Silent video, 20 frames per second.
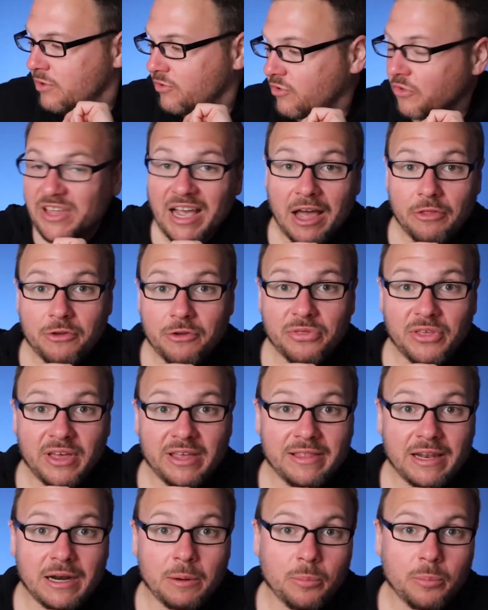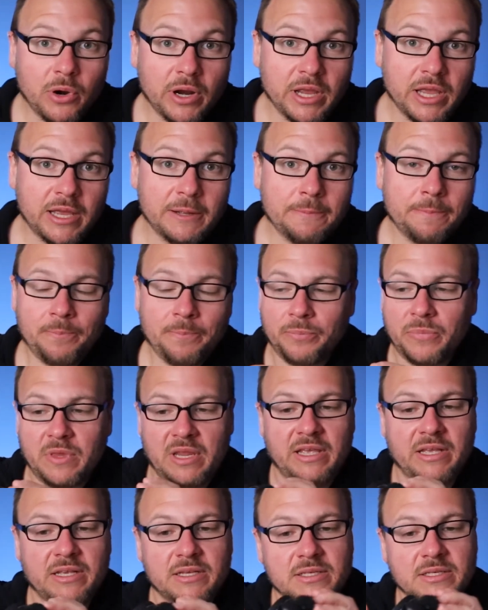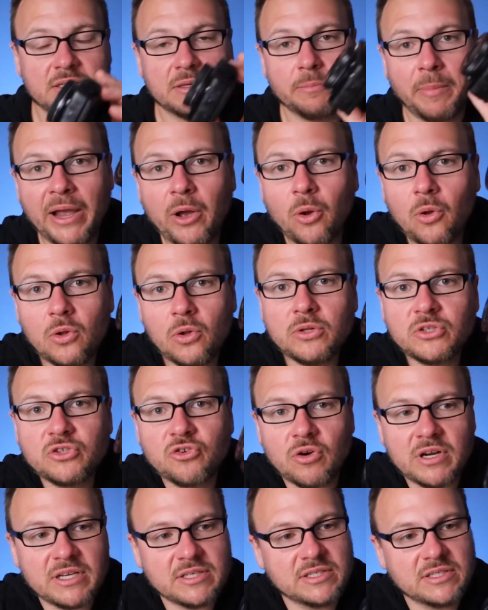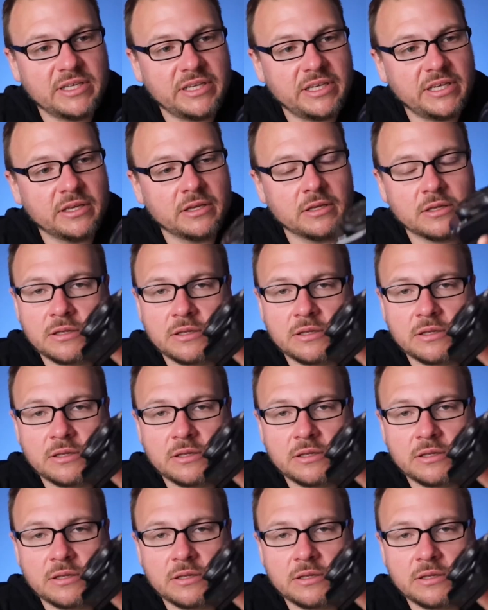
So the other thing that I'm bringing is my old trusty